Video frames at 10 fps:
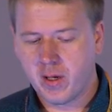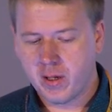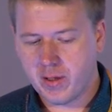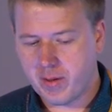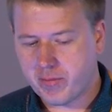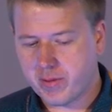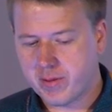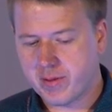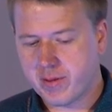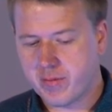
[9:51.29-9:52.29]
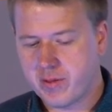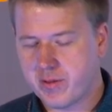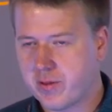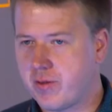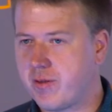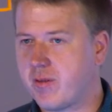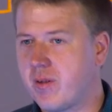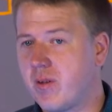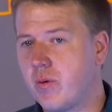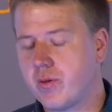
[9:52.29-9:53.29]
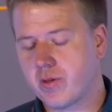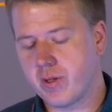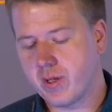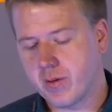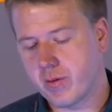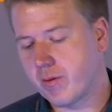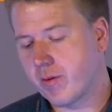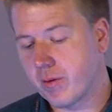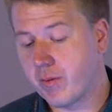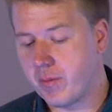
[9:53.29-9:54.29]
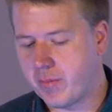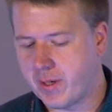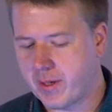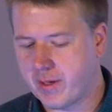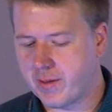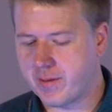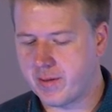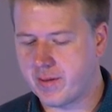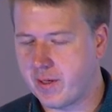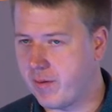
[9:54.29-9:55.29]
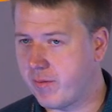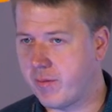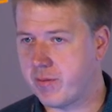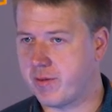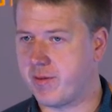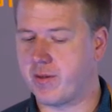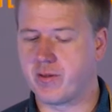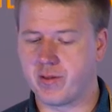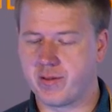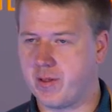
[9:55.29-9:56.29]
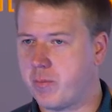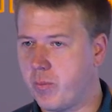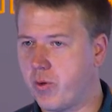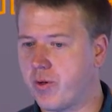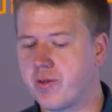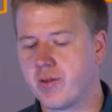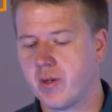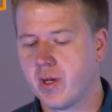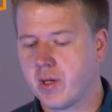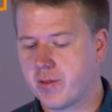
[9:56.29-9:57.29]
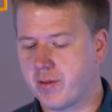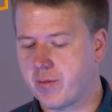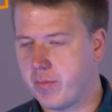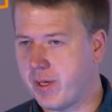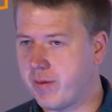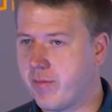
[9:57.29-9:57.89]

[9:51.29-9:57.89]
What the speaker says: And after these acquisitions, usually, or in many cases, the infrastructure is not merged, just made